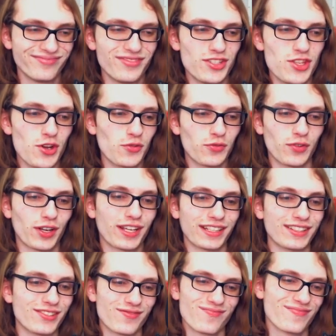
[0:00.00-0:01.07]
no fucking,
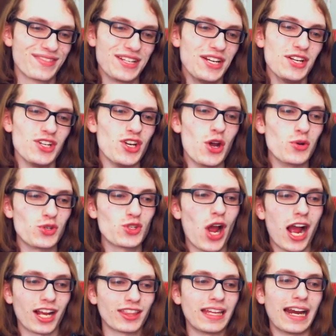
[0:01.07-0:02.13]
no
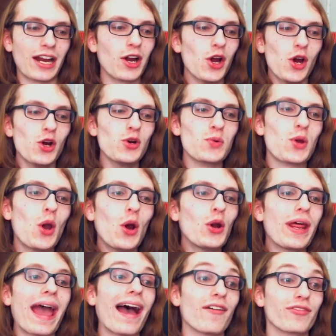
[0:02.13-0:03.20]
shock there. Who could
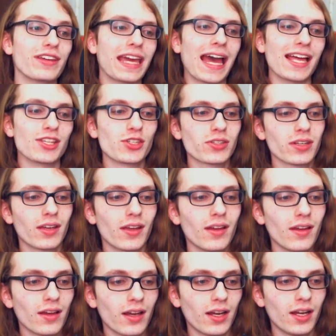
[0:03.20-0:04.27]
have guessed?
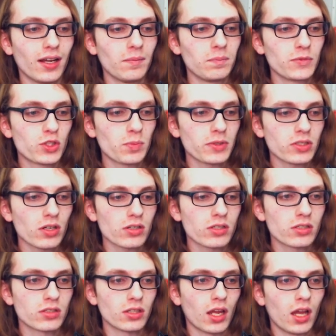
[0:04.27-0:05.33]
Superstar
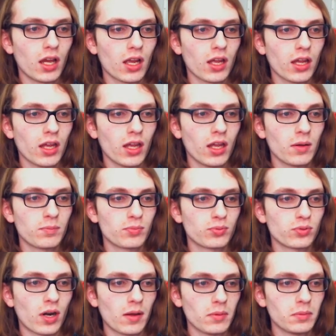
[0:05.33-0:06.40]
Saga,
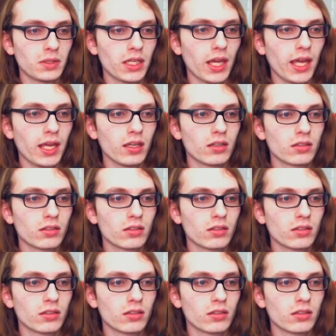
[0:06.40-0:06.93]
probably A.